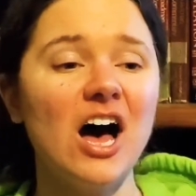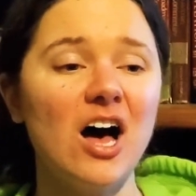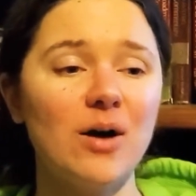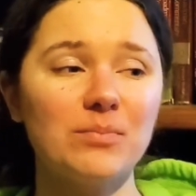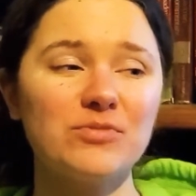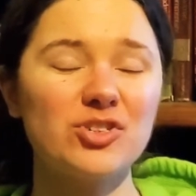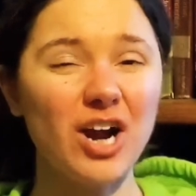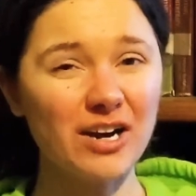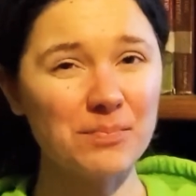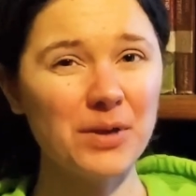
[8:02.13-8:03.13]
Um,
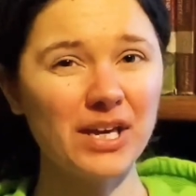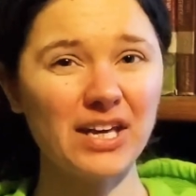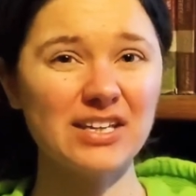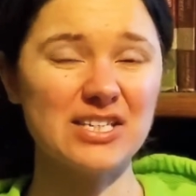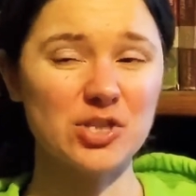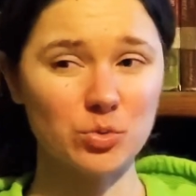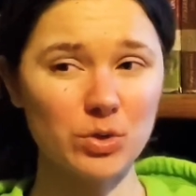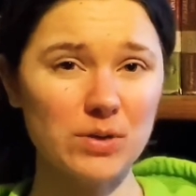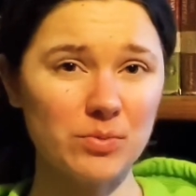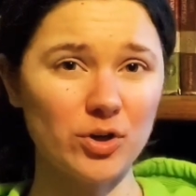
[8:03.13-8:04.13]
try to pick at least
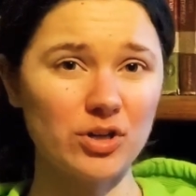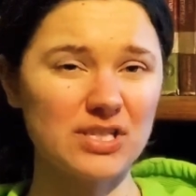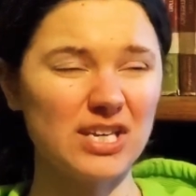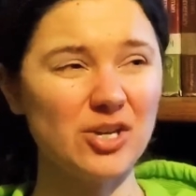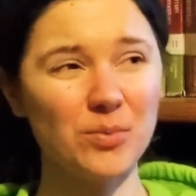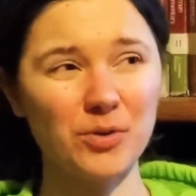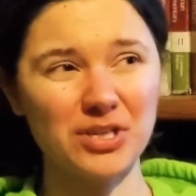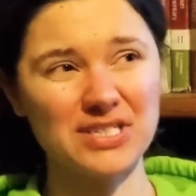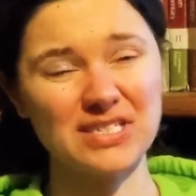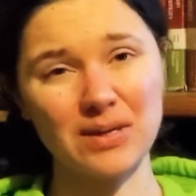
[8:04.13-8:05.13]
three books that your
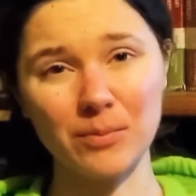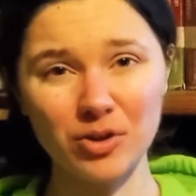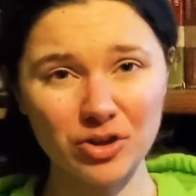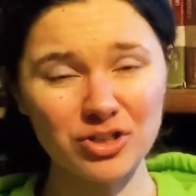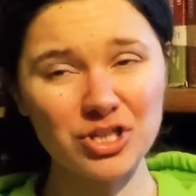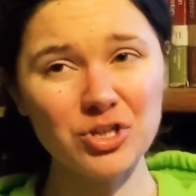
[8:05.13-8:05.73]
book is similar